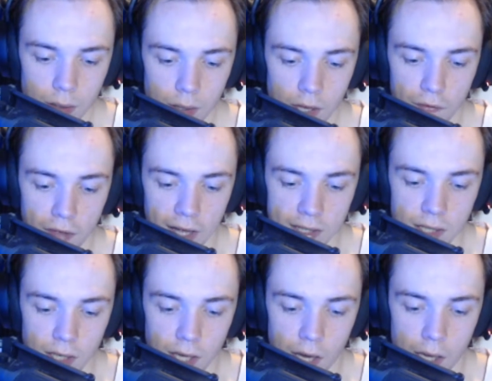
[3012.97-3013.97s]
If that's the
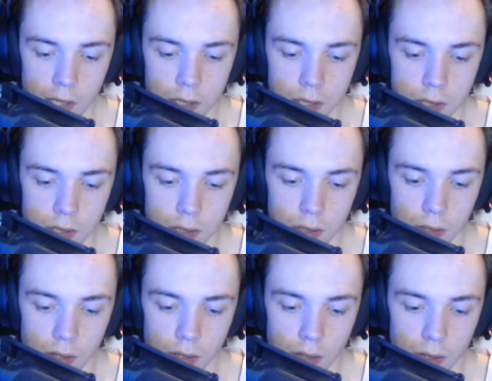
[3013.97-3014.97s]
case,
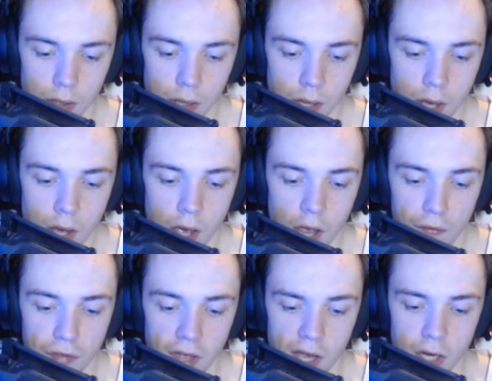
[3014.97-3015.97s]
if
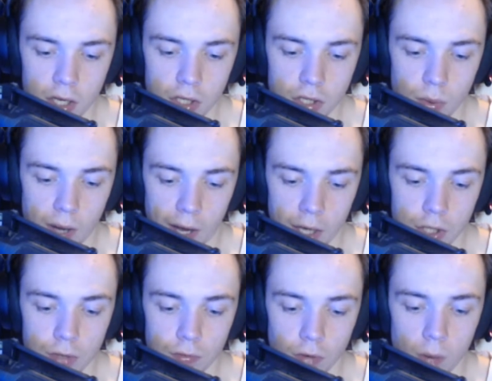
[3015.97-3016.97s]
they're going to do Edge
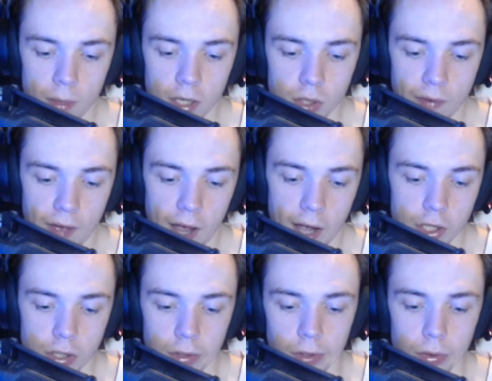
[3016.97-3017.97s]
and Roman to have Edge
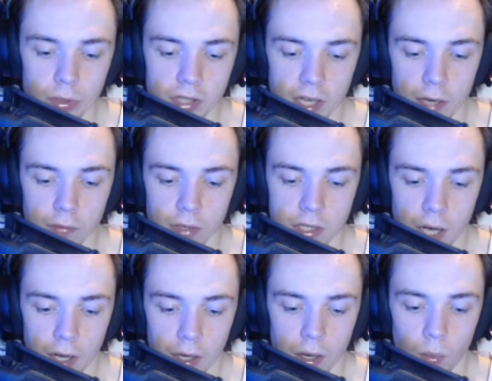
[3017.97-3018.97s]
lose and then
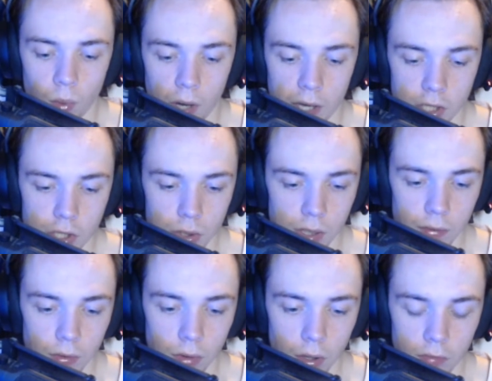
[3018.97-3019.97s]
retire, why did you give a
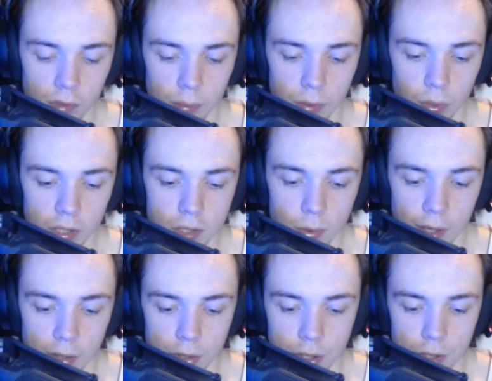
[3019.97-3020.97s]
Royal Rumble win to
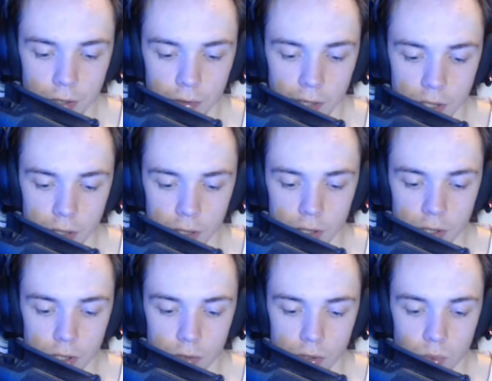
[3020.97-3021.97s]
Edge?
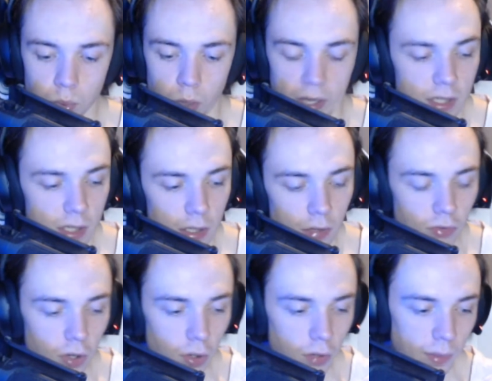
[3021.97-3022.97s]
Congratulations, you just wasted a
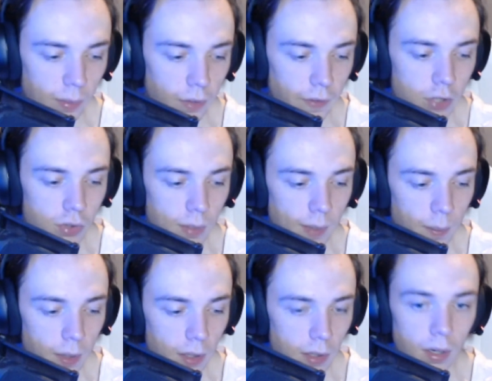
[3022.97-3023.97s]
Royal Rumble victory, in my
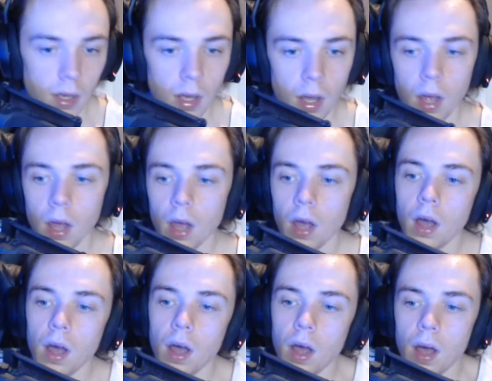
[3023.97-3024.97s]
opinion.
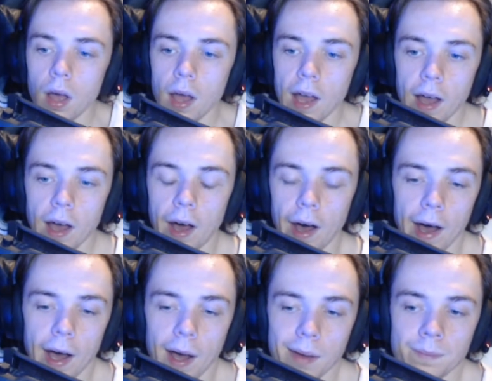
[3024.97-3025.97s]

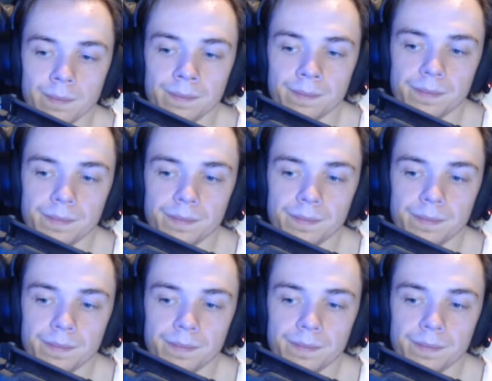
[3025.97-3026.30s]
But